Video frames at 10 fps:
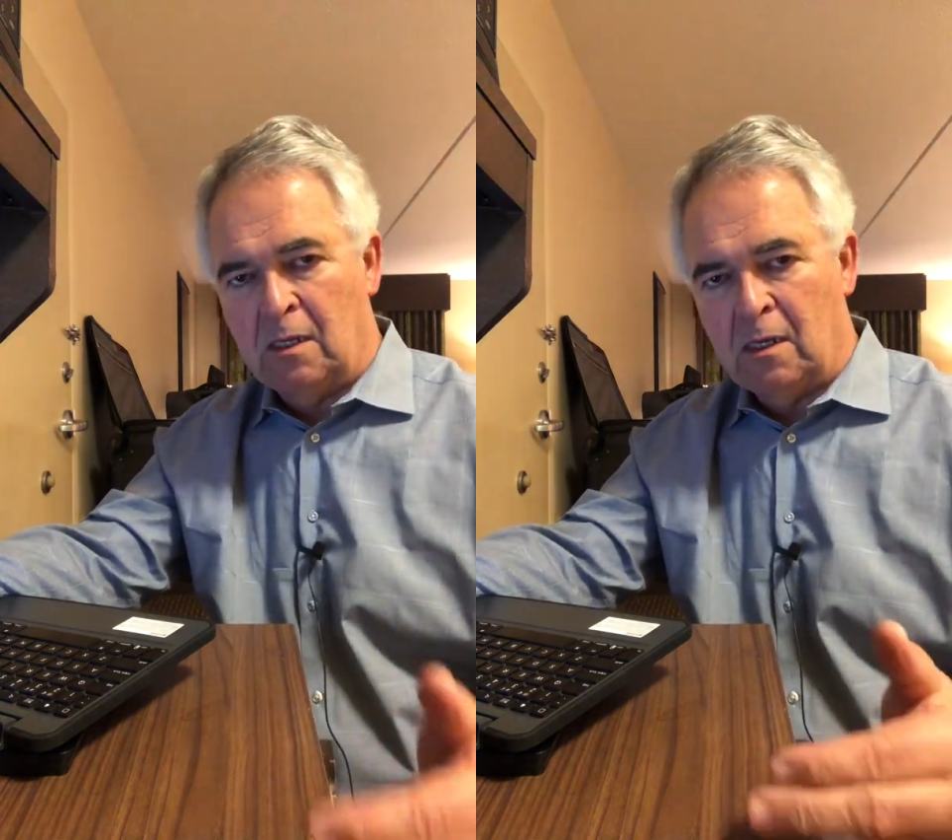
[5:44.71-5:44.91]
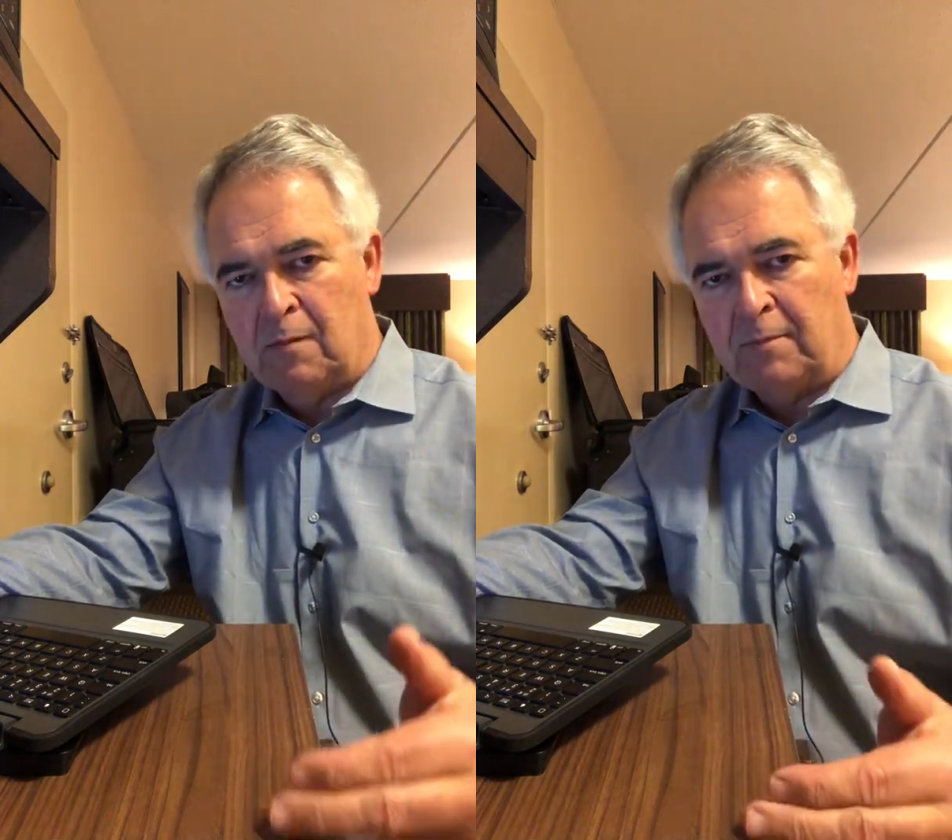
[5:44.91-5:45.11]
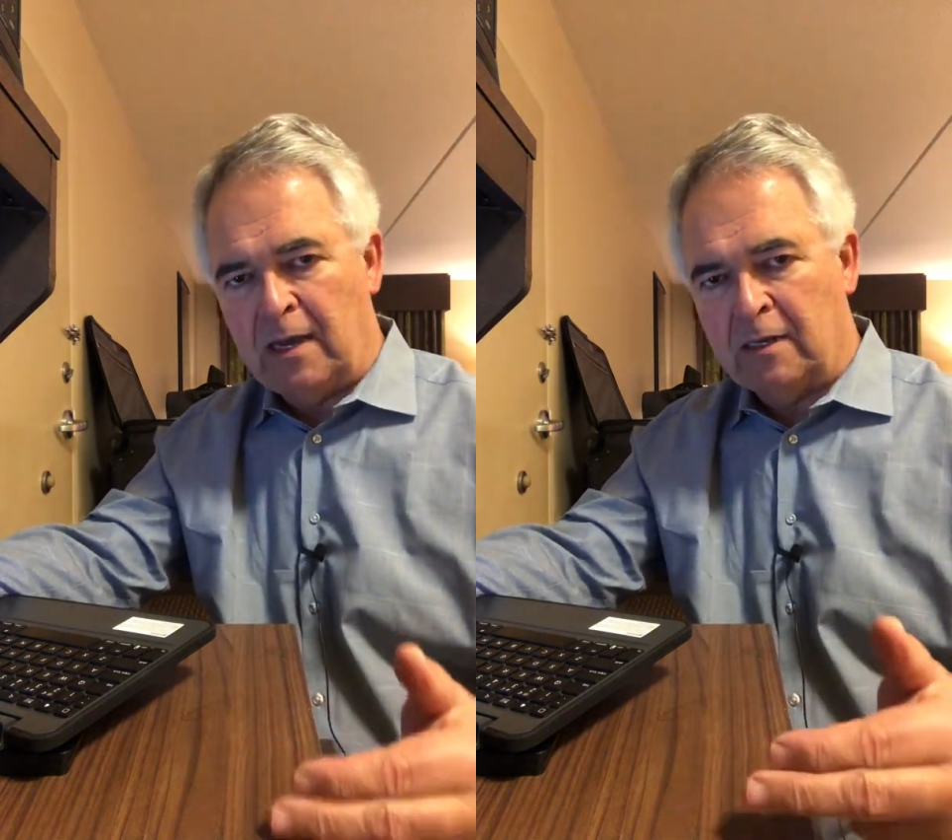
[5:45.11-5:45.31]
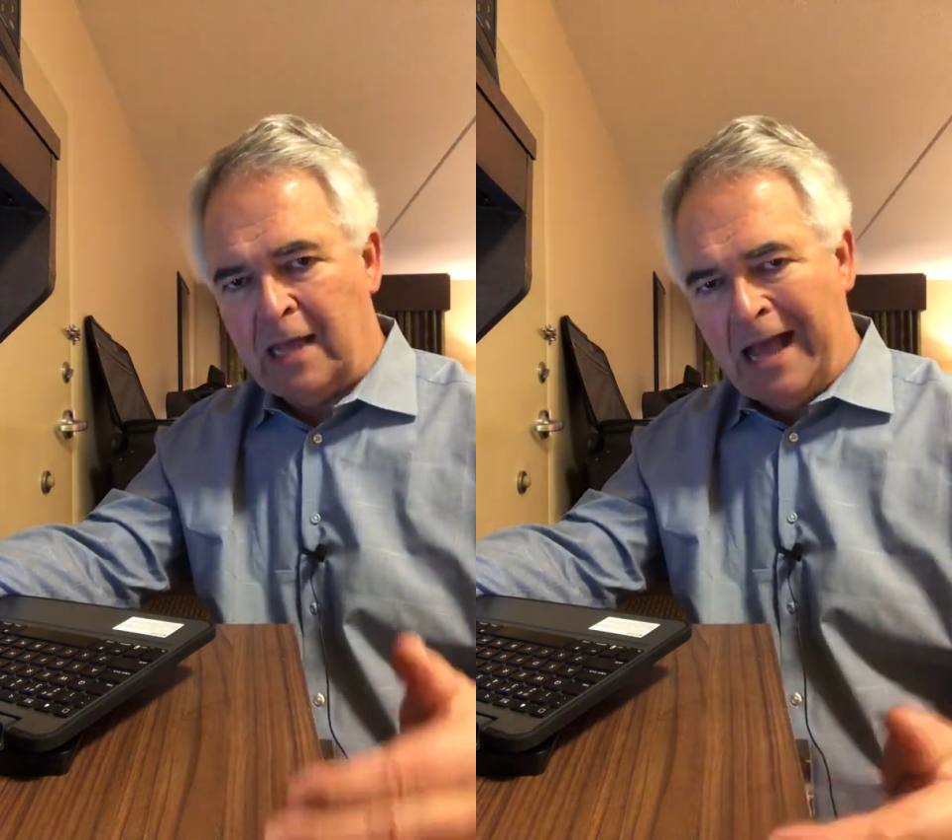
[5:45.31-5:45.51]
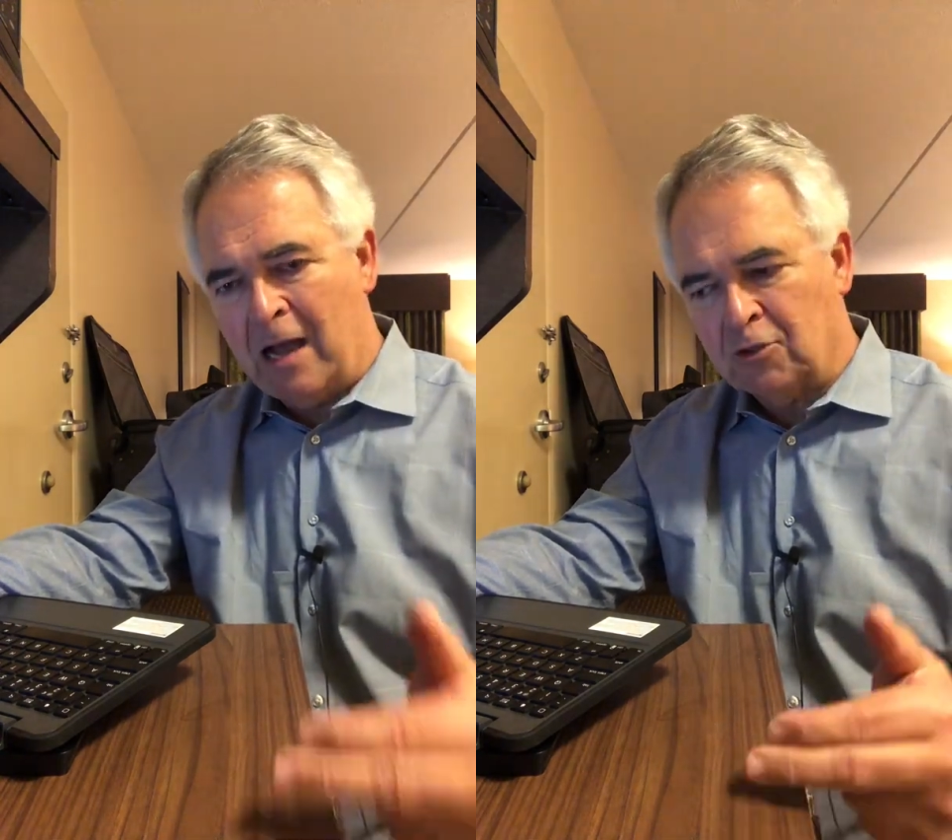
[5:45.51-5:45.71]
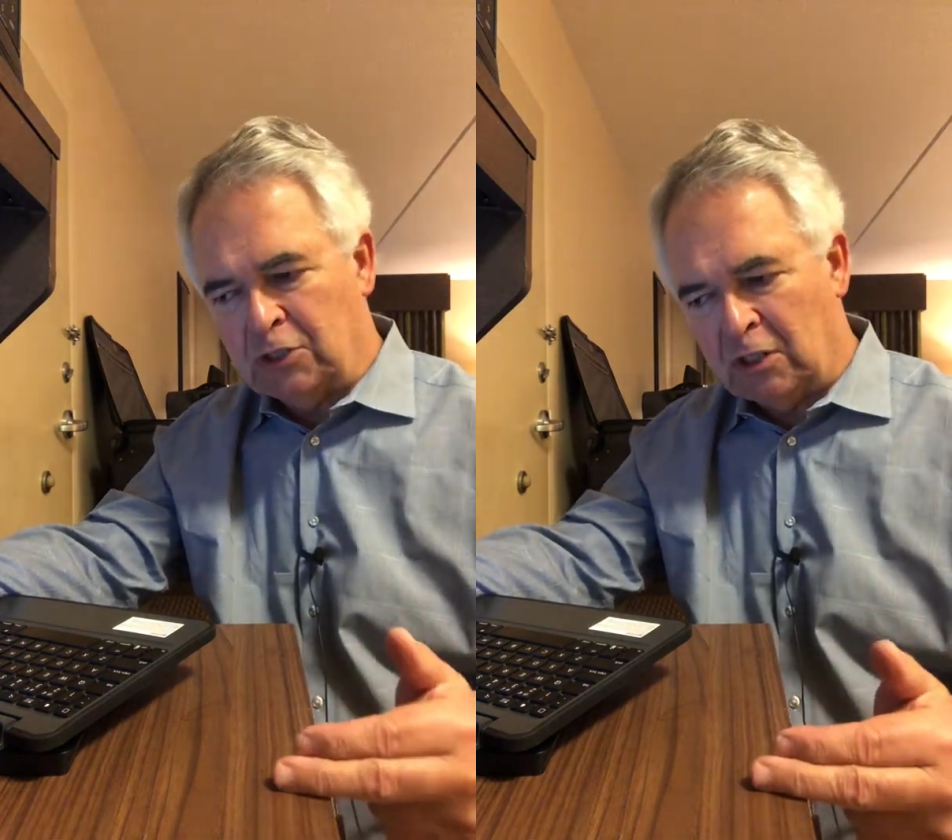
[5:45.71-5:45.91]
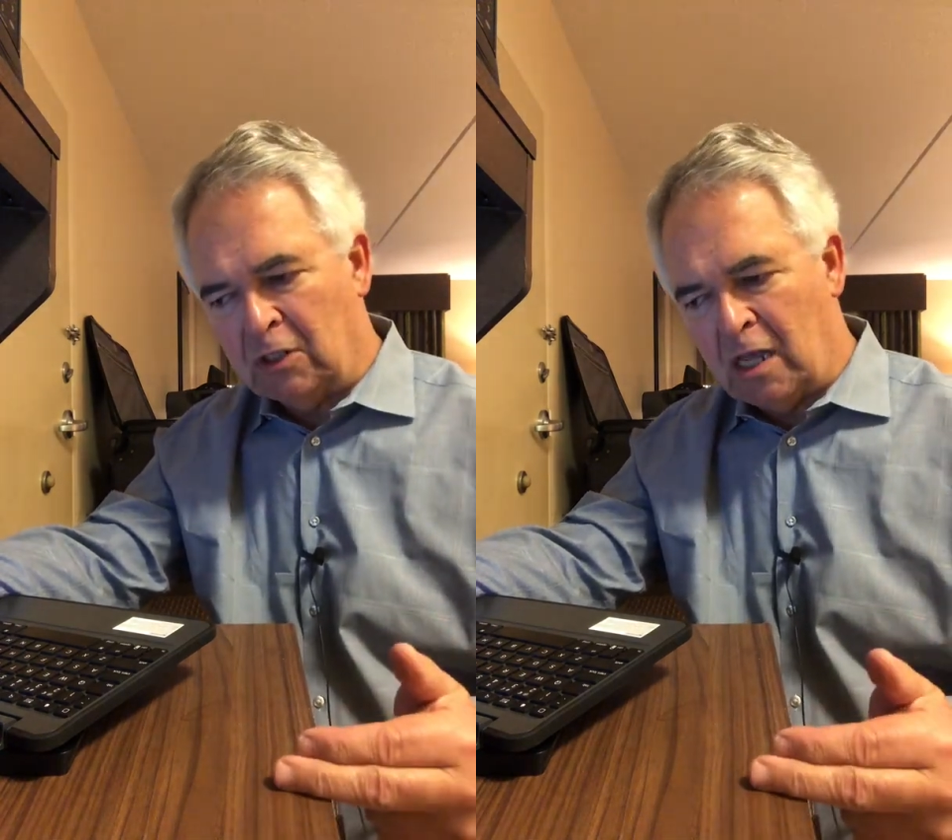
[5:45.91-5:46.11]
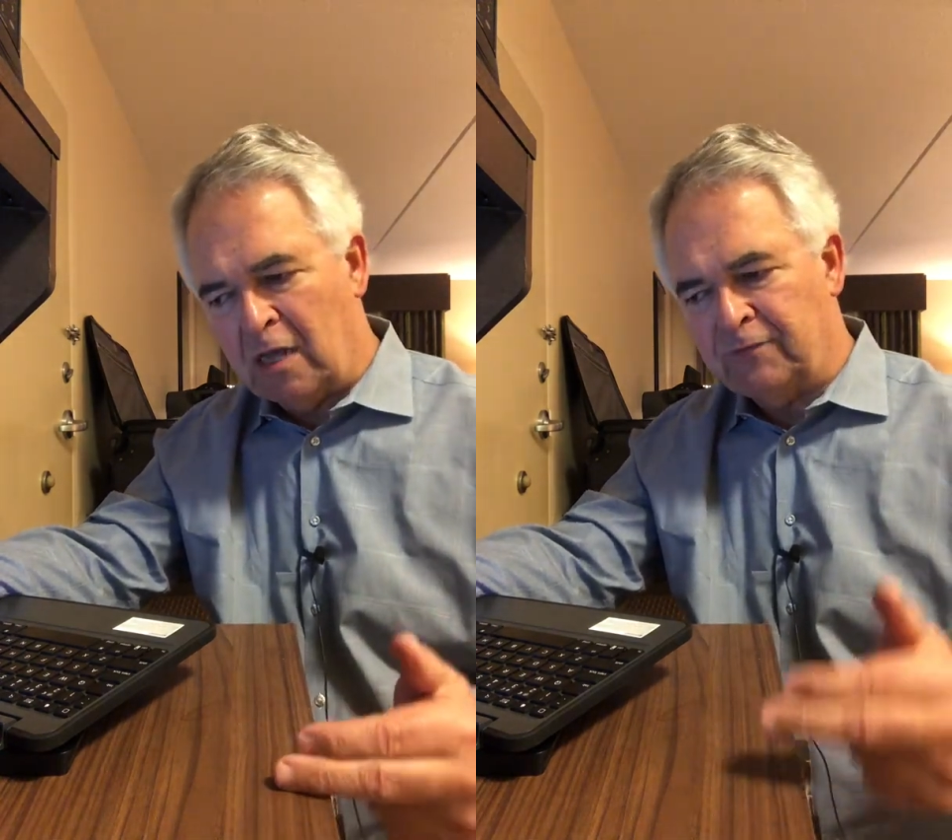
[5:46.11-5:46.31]
about how to
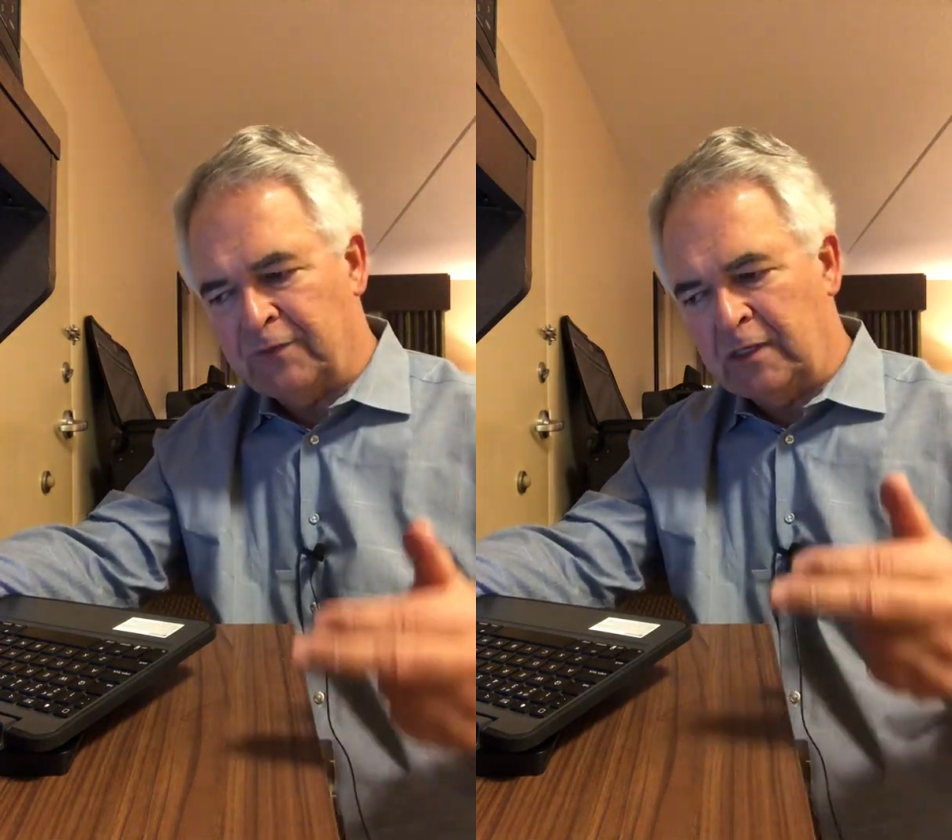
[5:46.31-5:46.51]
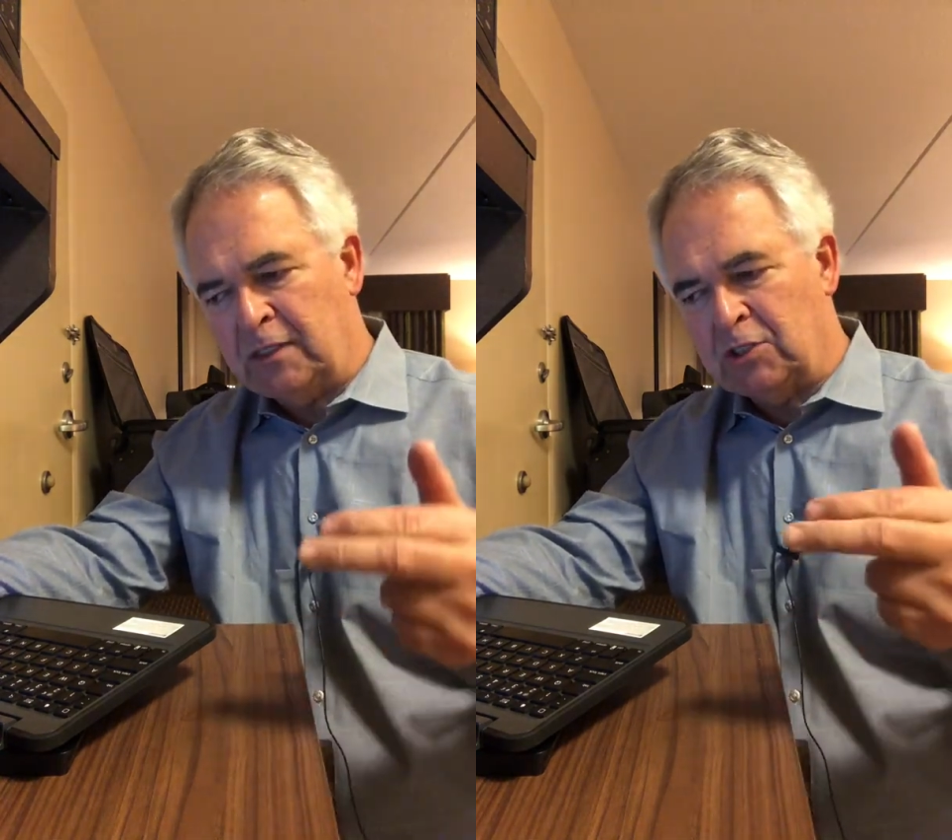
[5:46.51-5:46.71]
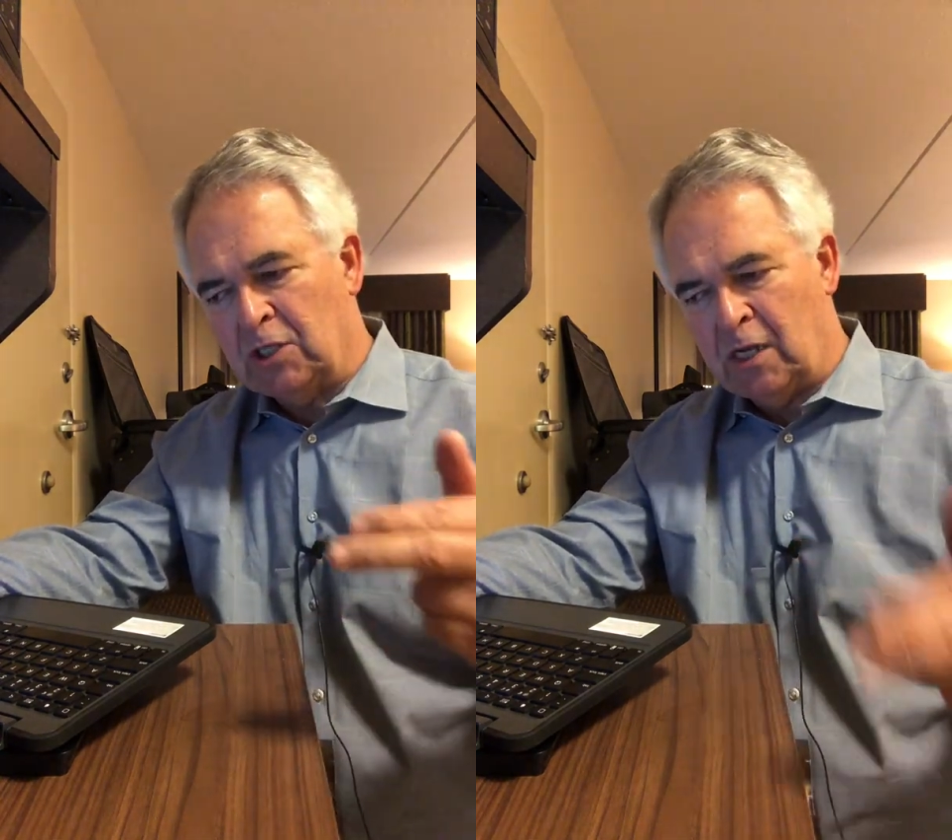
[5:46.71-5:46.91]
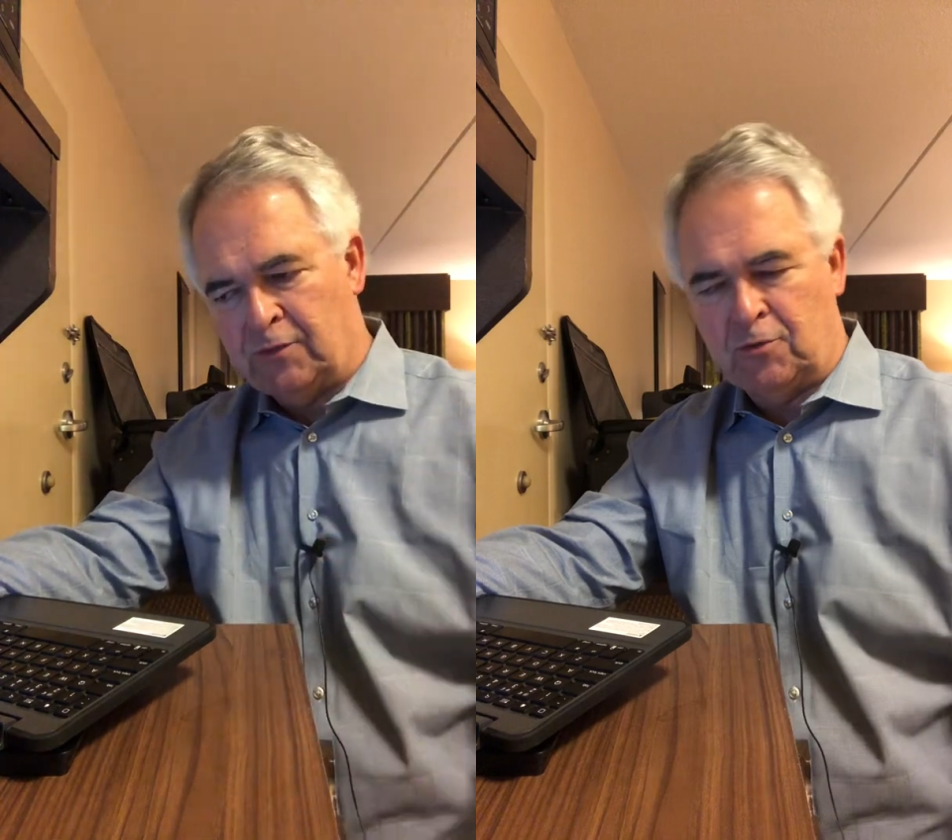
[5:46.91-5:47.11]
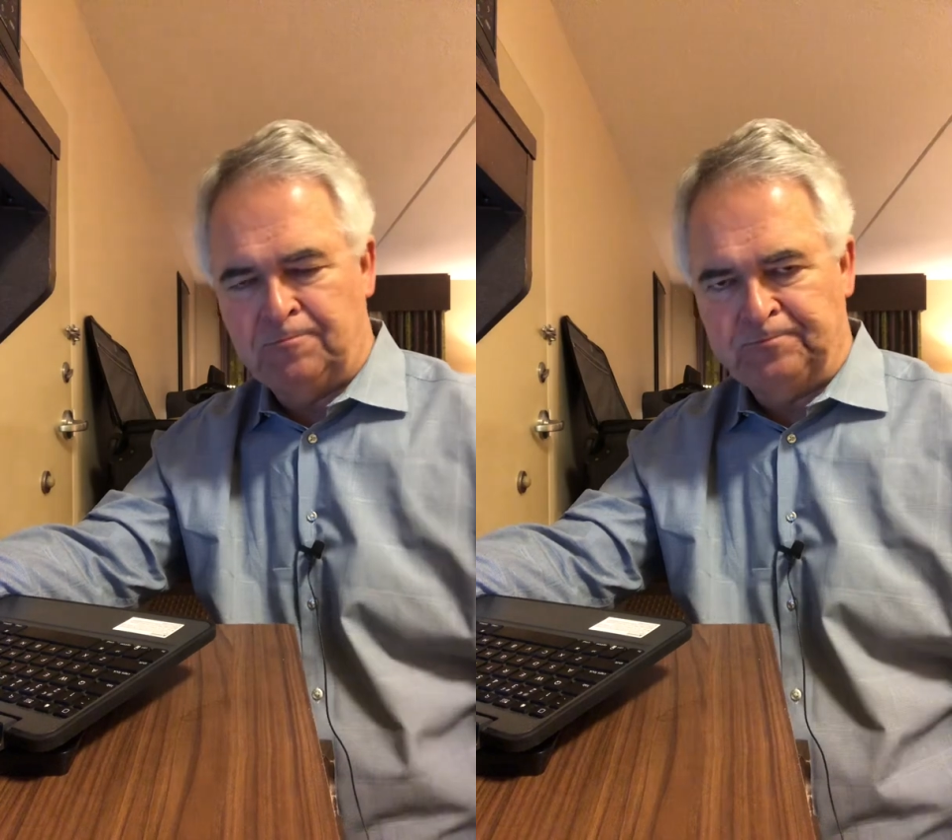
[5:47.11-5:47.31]
love each other.